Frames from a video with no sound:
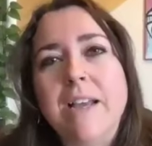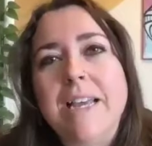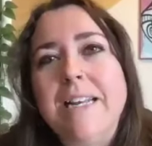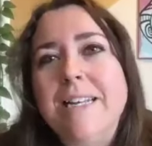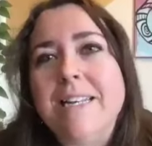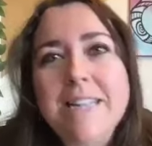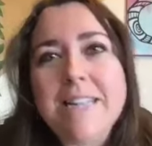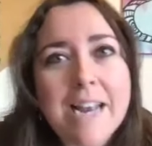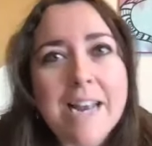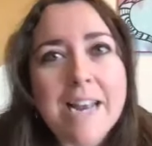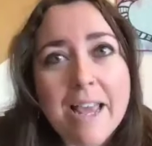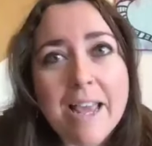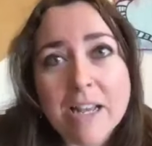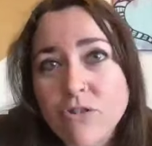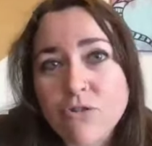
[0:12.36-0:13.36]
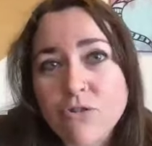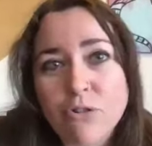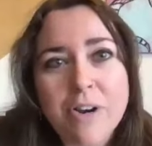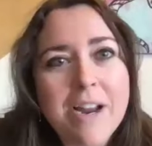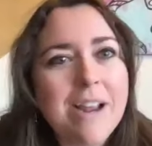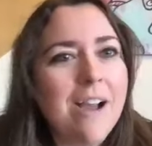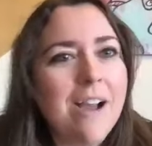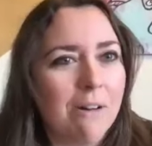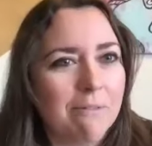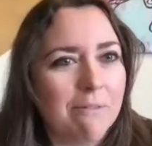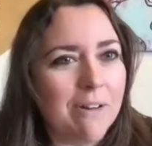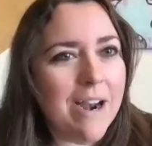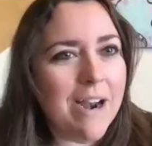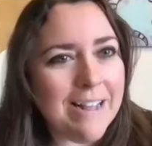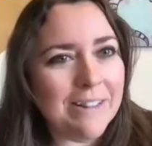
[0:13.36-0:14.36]
in DNA history. All
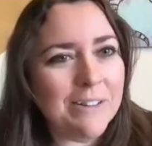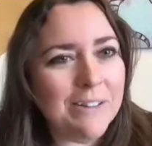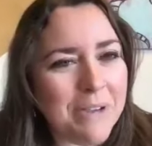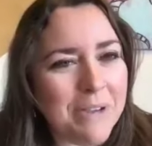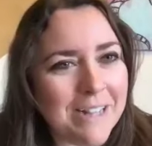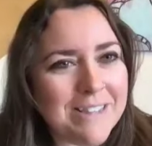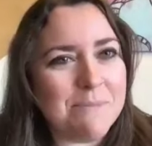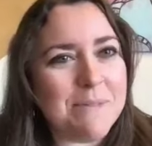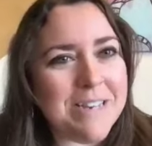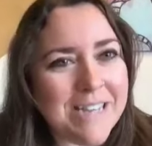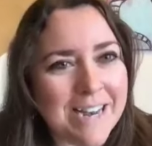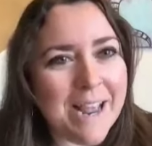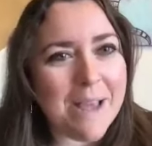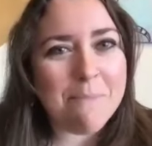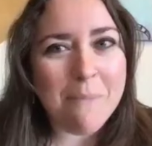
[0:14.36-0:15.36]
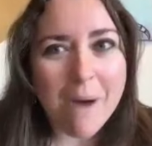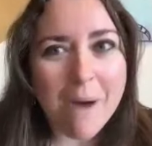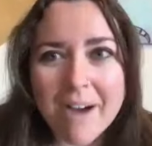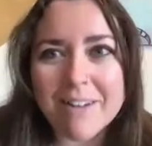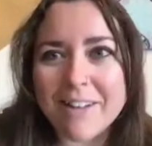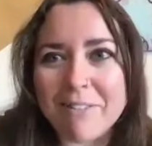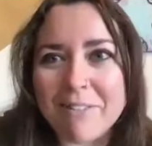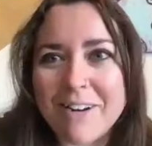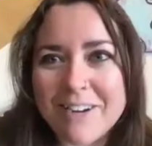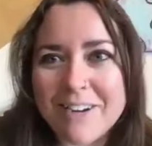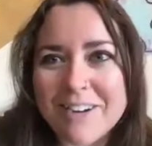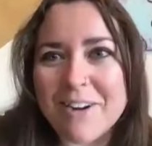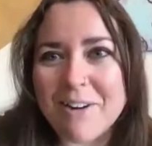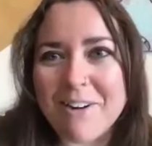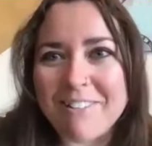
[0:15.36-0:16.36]
right. Look, we got some DNA modeling ready to
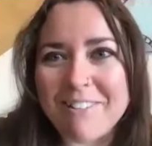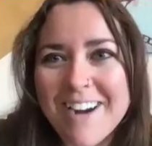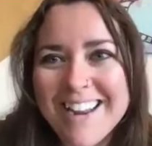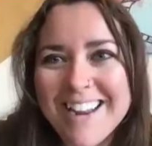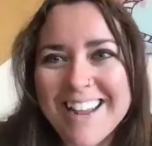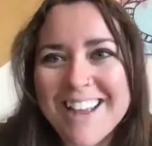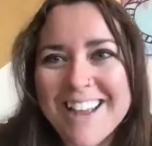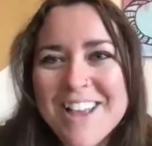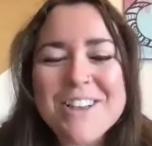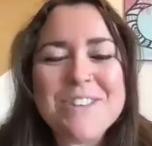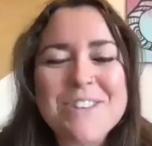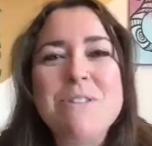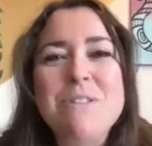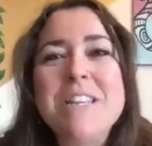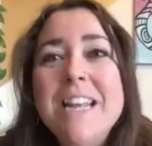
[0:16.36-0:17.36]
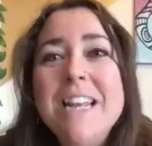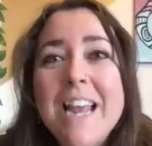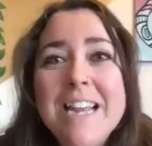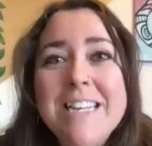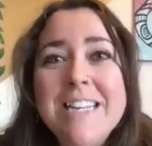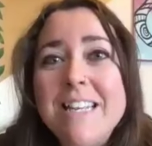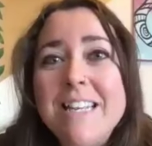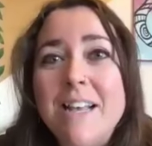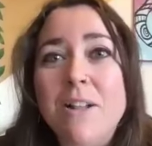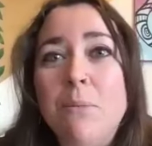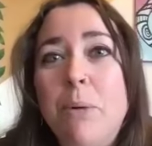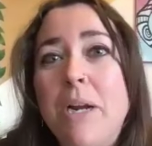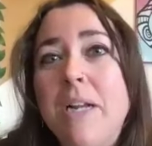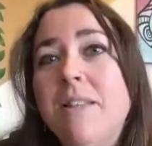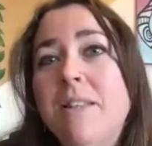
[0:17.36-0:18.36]
go already. So DNA Day
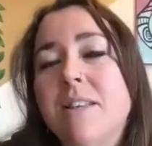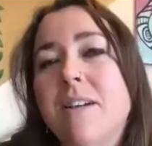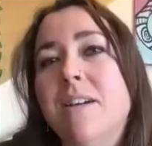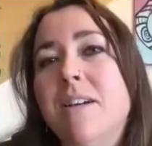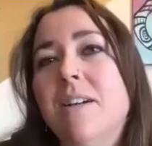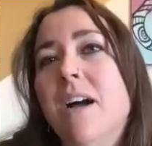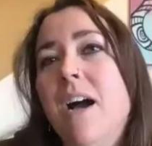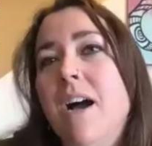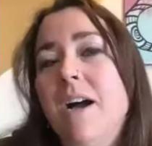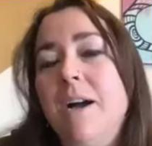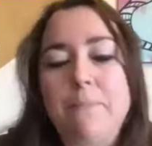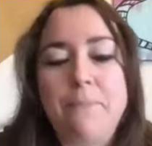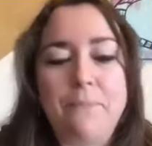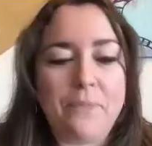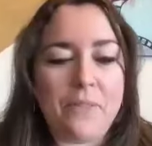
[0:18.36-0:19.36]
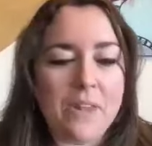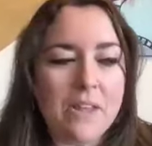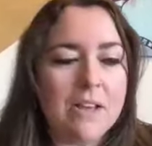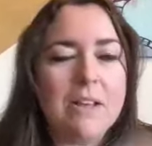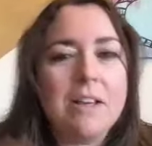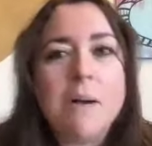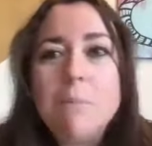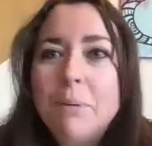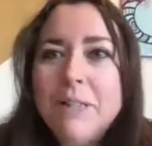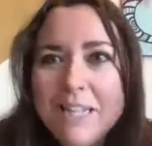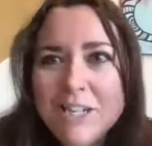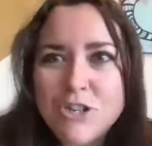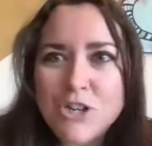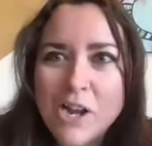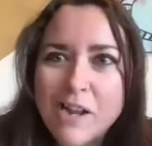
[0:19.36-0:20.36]
celebrates the
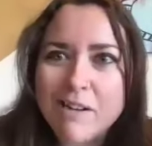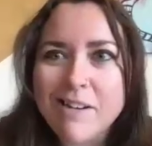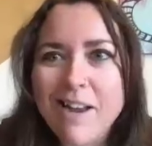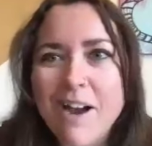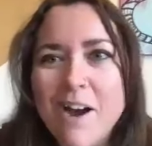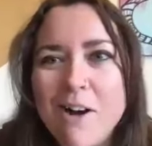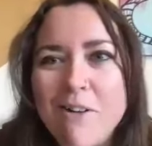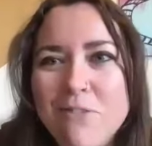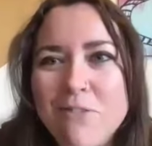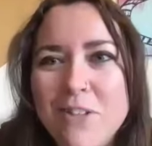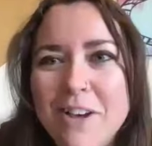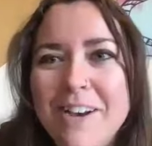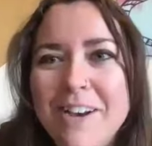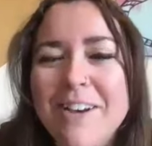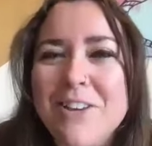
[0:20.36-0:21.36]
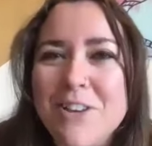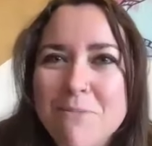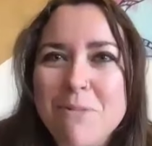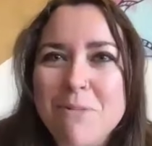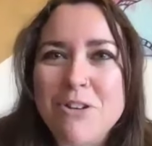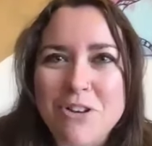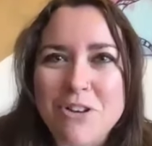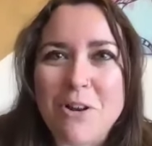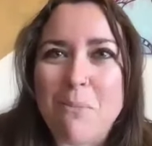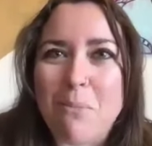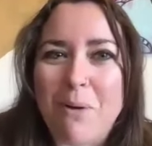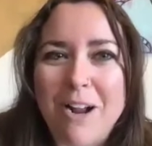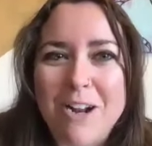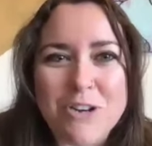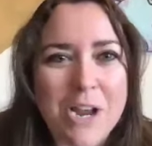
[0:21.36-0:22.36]
completion of the Human Genome
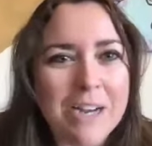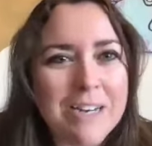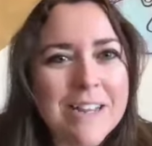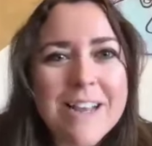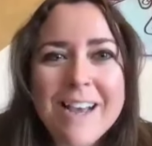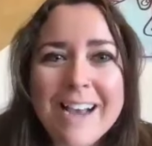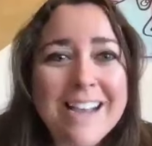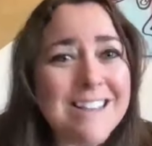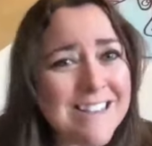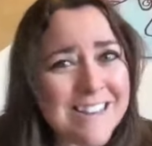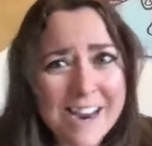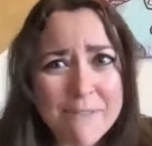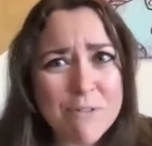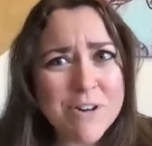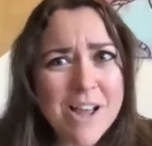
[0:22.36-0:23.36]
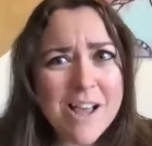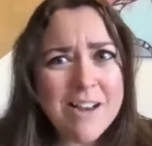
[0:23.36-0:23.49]
Project. Is it ever